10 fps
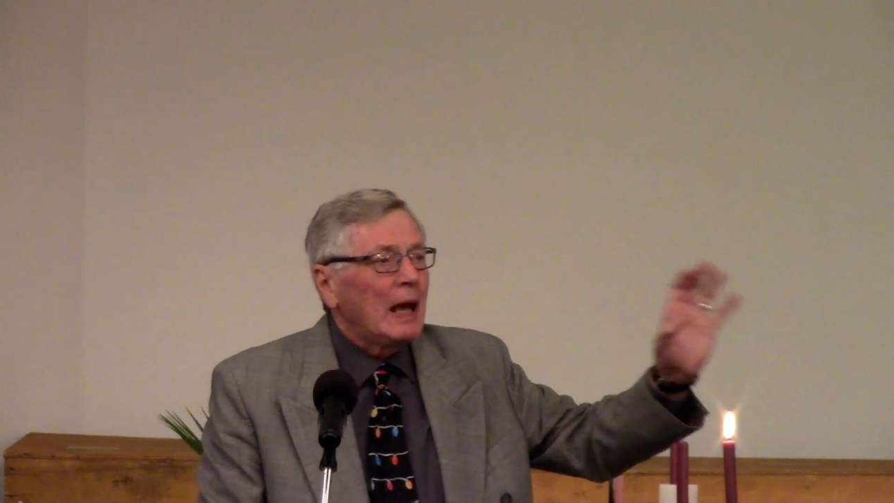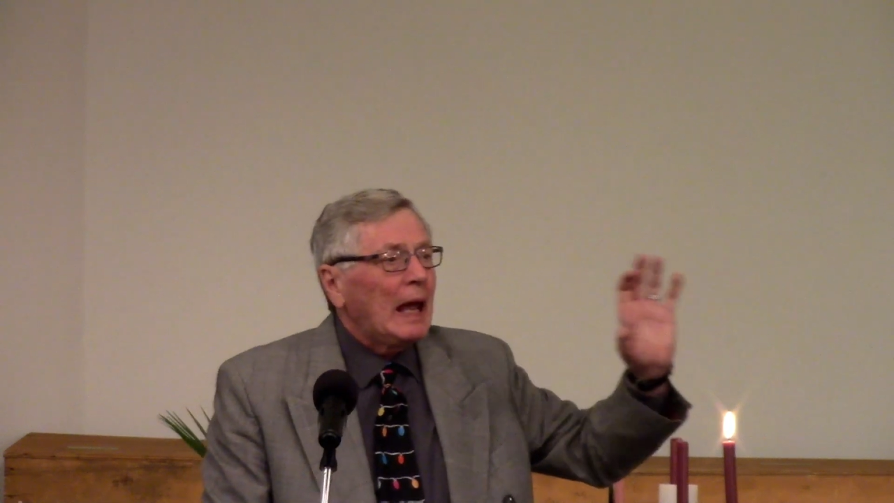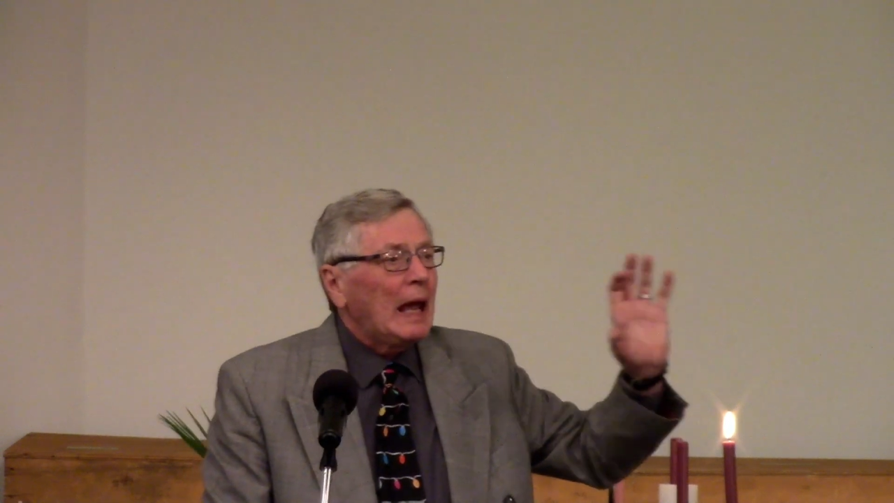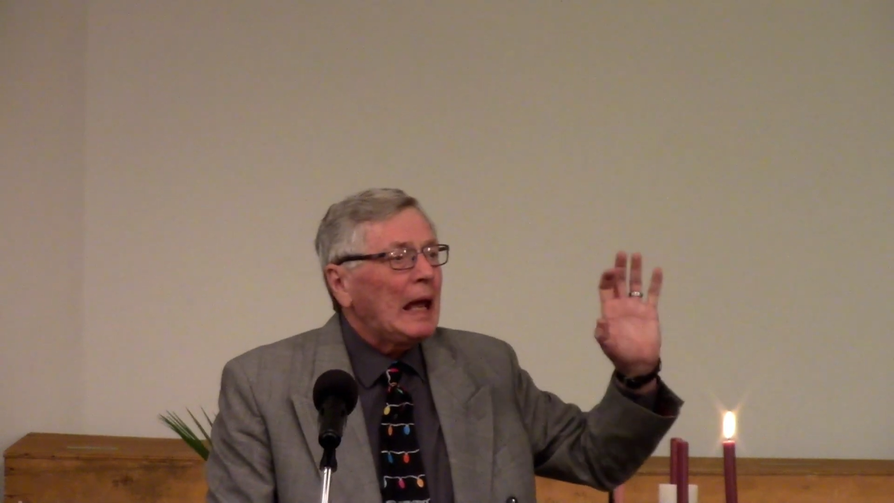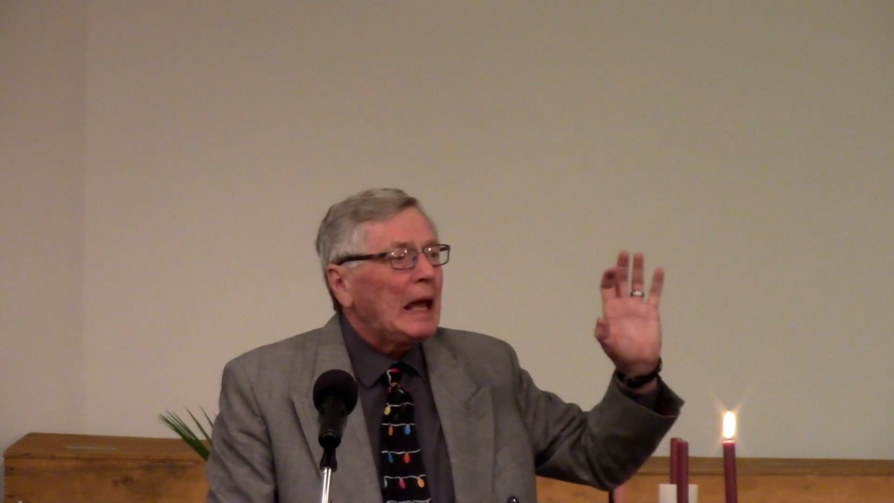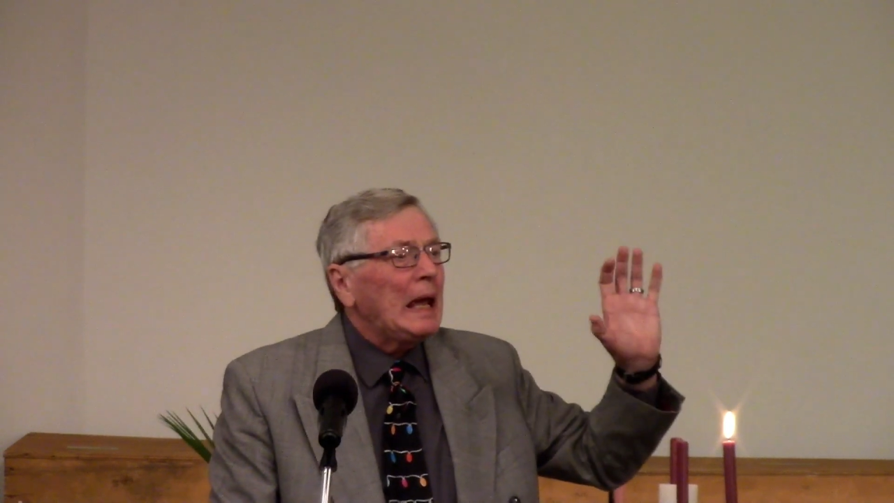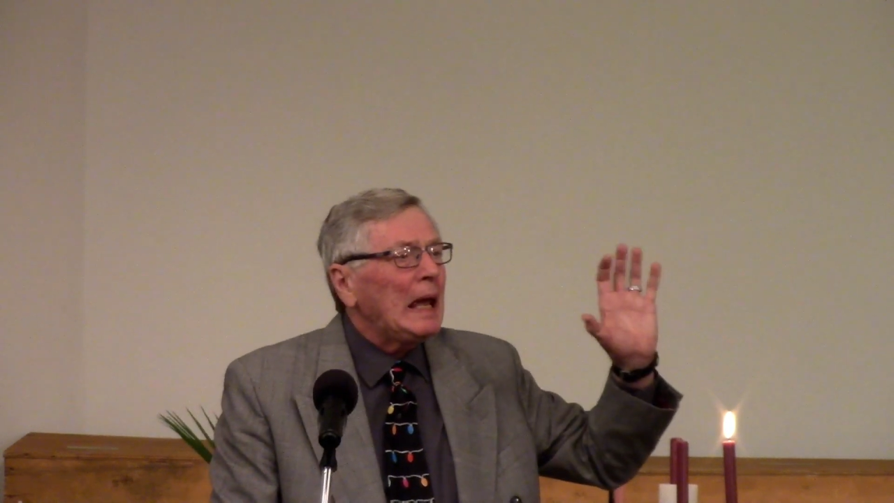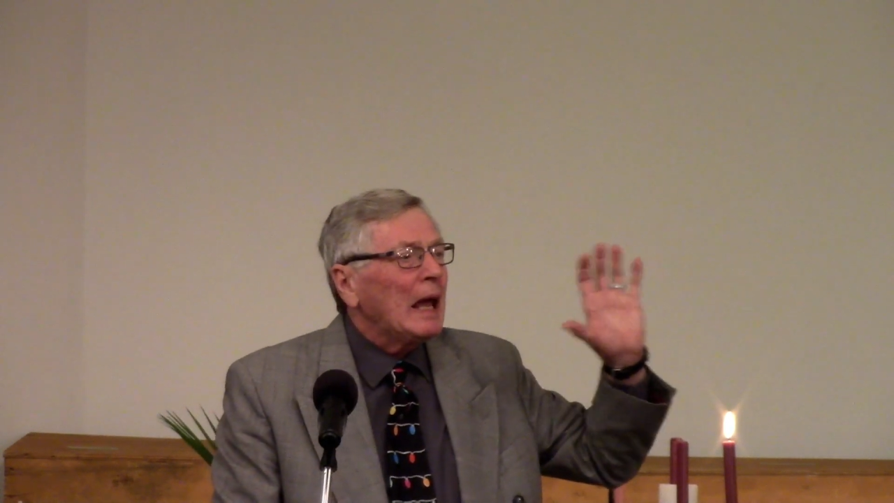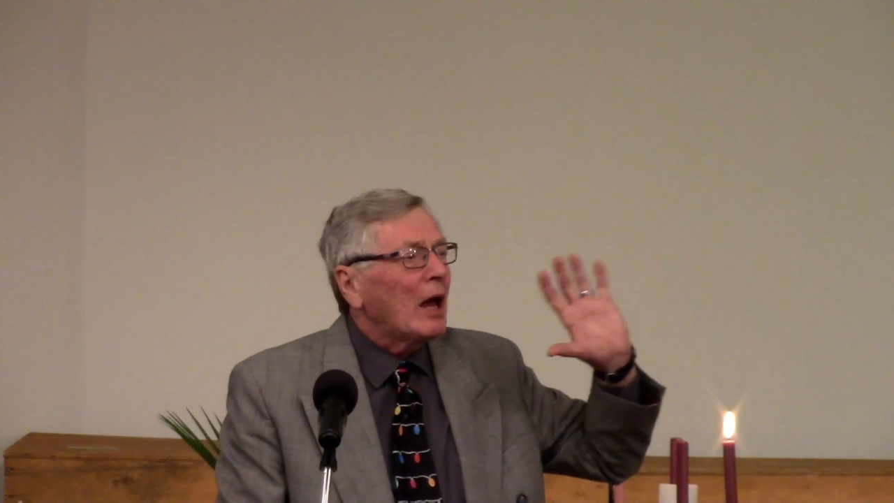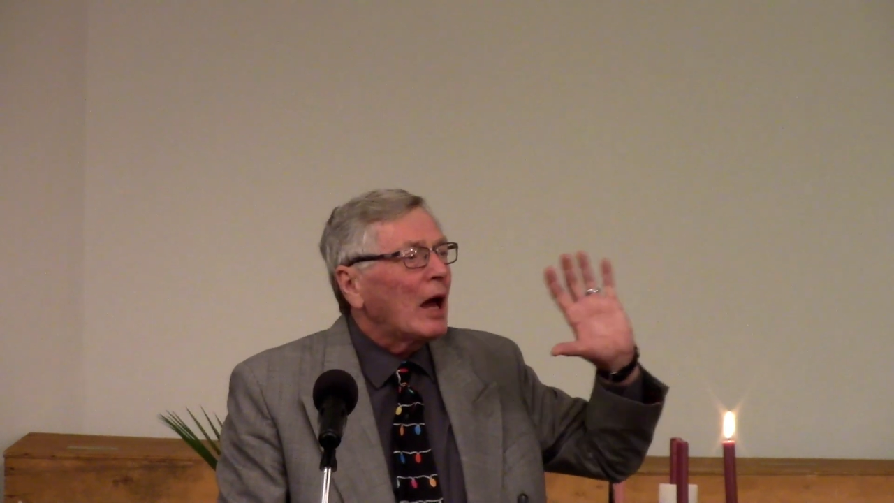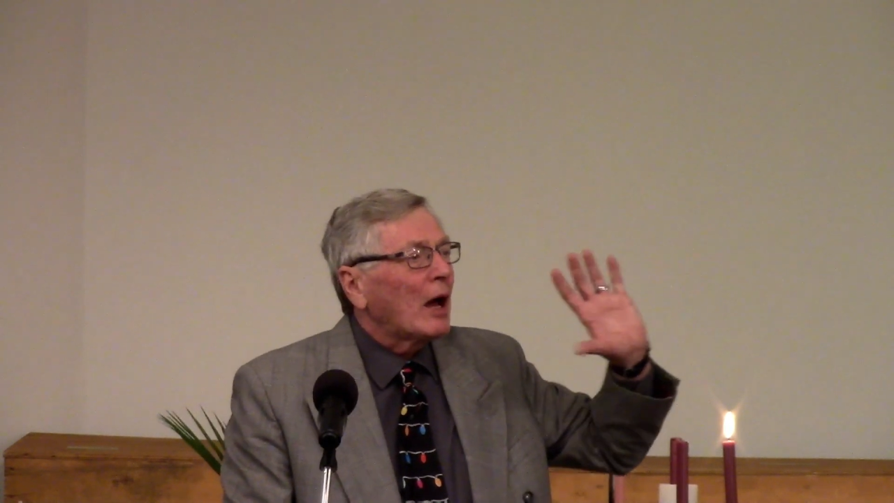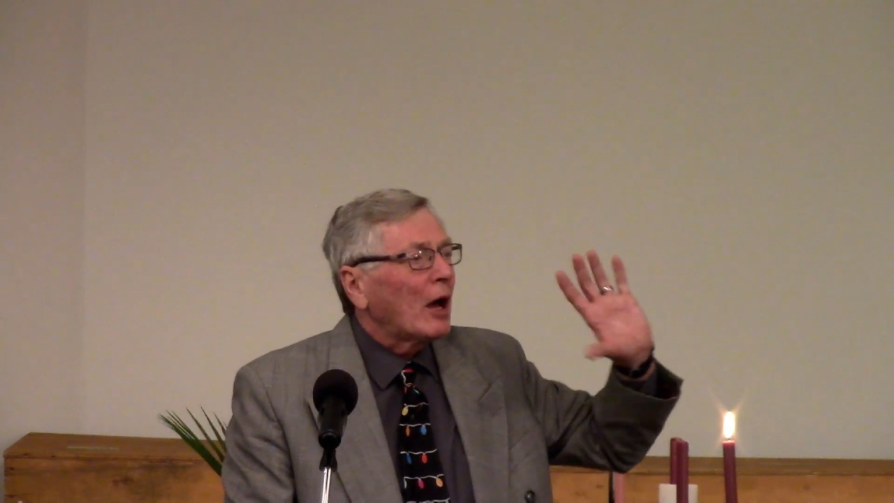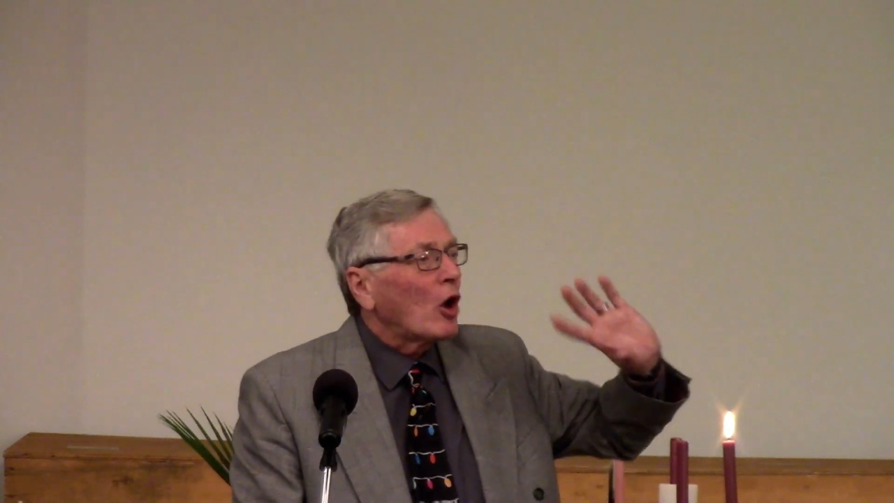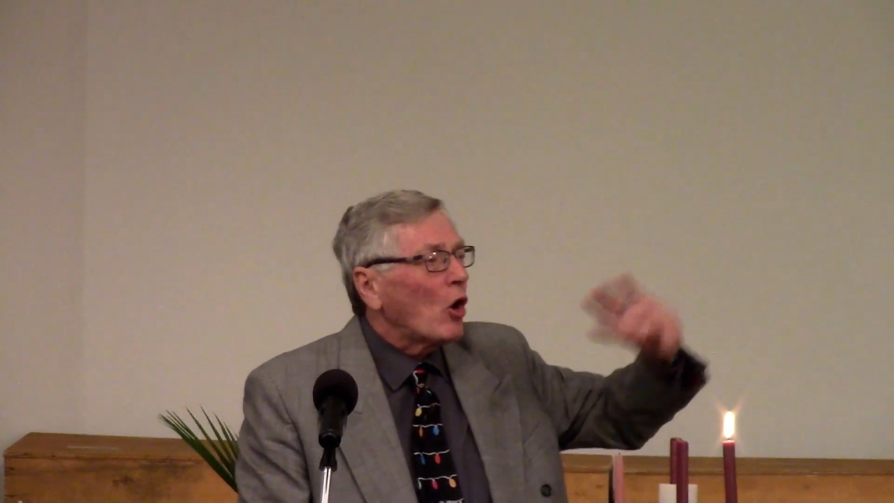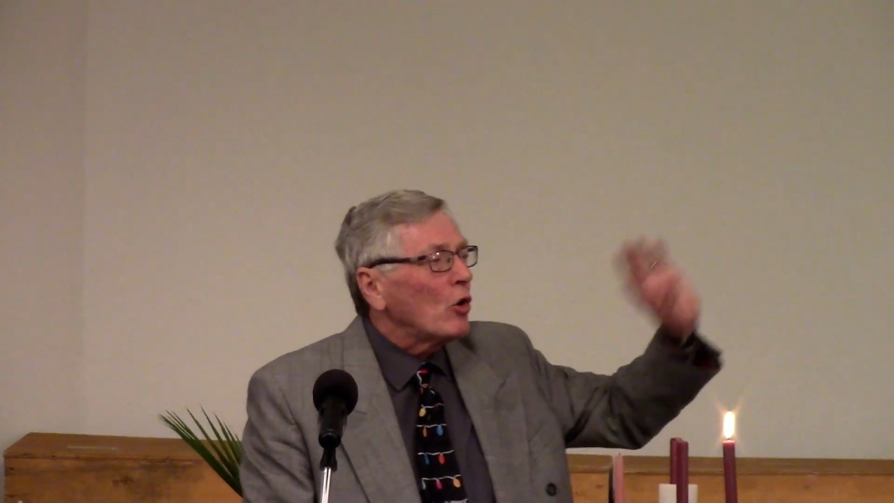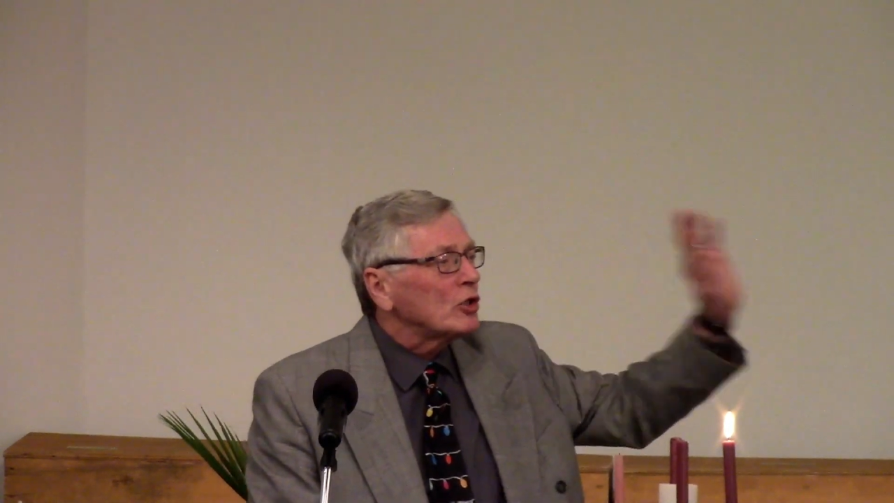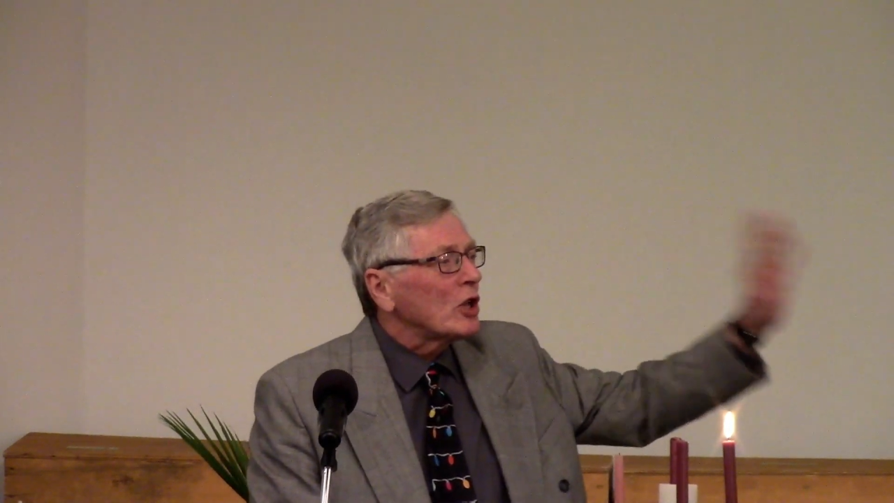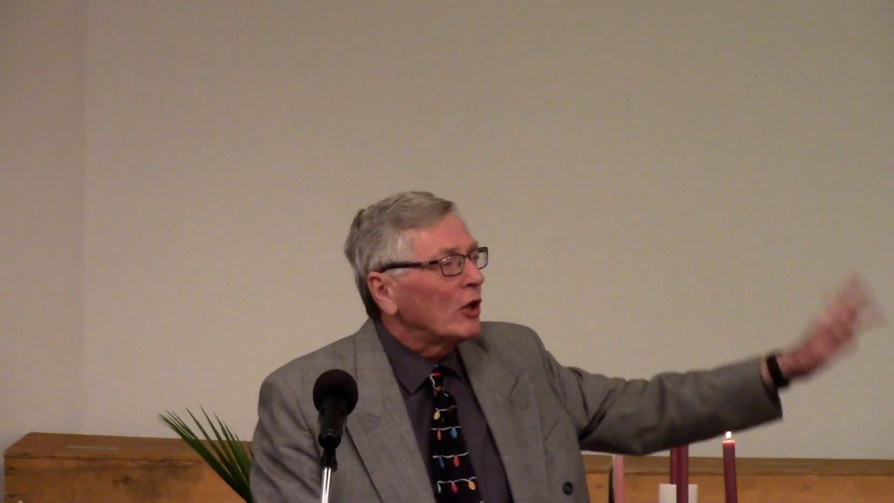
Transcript: He goes